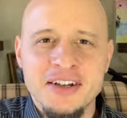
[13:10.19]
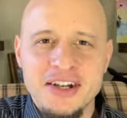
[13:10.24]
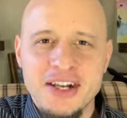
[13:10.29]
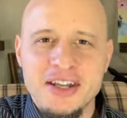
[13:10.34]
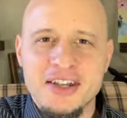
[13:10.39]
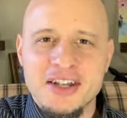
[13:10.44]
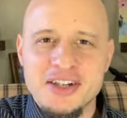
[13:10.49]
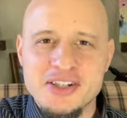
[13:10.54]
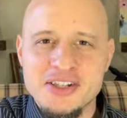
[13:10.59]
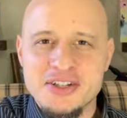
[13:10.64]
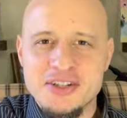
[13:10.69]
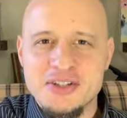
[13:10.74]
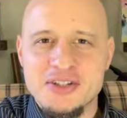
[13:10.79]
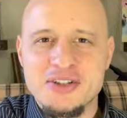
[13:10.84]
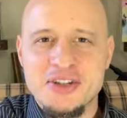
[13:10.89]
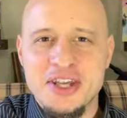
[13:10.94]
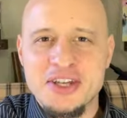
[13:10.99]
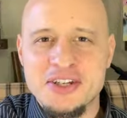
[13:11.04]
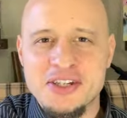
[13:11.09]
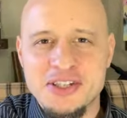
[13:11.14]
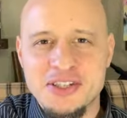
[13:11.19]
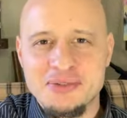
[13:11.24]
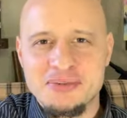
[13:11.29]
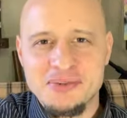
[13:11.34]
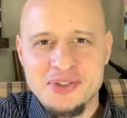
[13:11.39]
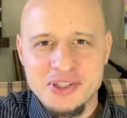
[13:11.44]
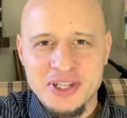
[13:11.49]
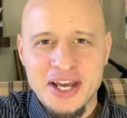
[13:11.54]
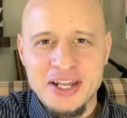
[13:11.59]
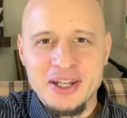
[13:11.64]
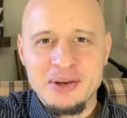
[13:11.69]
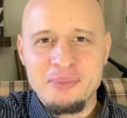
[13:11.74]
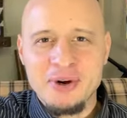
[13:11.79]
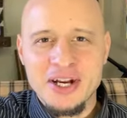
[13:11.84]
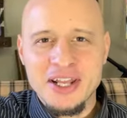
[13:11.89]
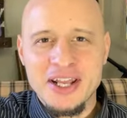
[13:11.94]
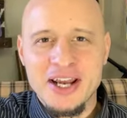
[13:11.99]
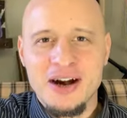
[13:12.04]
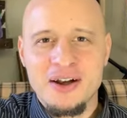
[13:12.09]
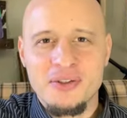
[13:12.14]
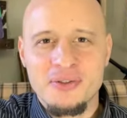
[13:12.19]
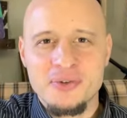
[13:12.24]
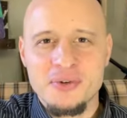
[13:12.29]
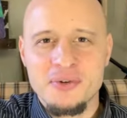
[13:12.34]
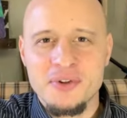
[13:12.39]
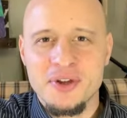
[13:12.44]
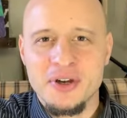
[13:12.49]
And they slide the money out through